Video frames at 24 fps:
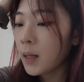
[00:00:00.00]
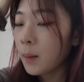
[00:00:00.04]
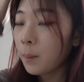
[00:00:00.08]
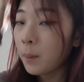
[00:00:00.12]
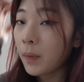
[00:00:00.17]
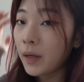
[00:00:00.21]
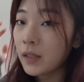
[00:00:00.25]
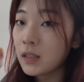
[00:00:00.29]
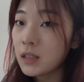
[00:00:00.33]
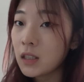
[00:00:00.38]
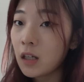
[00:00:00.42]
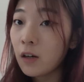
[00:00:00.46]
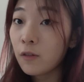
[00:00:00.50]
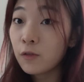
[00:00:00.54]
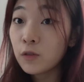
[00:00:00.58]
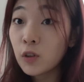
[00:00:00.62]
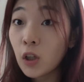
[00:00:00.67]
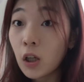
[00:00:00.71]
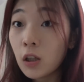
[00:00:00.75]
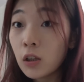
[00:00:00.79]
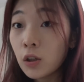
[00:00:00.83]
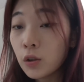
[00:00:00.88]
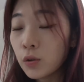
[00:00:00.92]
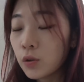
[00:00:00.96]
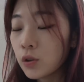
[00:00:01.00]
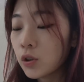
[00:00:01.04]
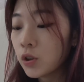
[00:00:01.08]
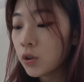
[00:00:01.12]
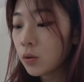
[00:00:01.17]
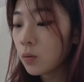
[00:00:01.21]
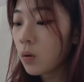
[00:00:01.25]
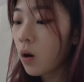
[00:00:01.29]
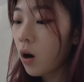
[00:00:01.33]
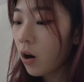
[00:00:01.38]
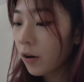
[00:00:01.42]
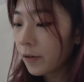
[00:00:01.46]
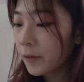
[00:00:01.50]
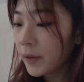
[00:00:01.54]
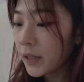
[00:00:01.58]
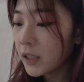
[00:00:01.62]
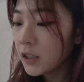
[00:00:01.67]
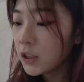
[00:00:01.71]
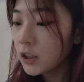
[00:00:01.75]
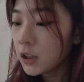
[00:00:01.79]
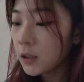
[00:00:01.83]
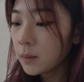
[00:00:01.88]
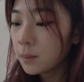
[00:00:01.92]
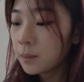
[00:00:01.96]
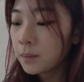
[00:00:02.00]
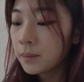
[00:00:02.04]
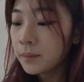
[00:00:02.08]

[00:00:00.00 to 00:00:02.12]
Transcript: myself not look so orange.